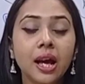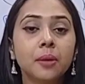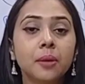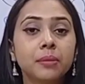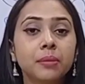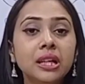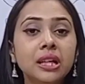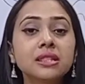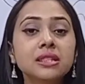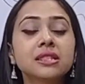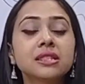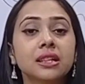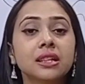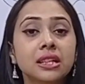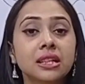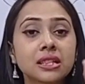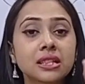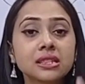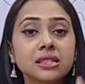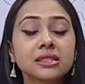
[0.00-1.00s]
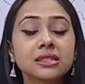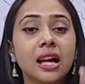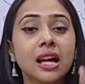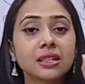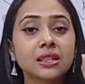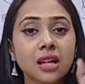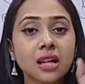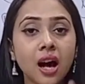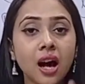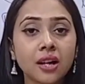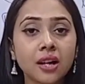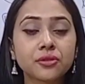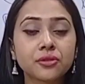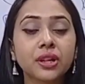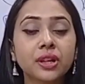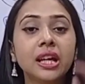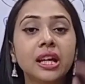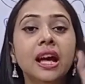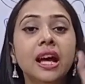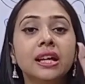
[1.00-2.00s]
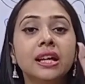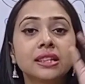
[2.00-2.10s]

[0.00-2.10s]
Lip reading: means it is that artery